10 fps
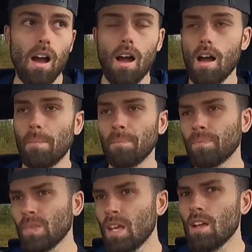um,
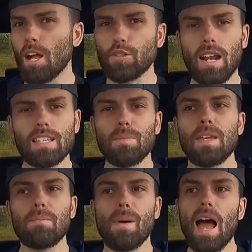i try not to
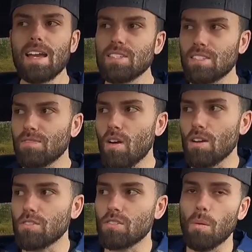be biased as
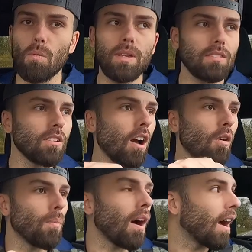far as snowmobiles
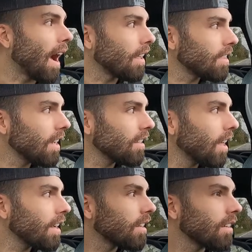go but i think
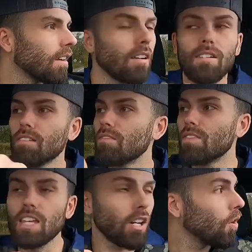like
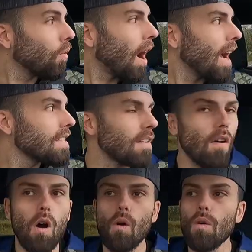vehicle wise i've
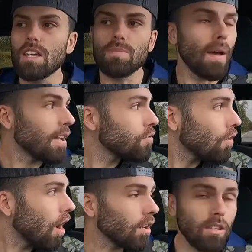always been
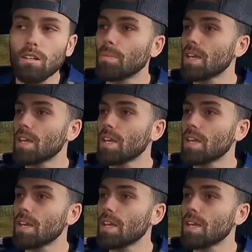drawn a little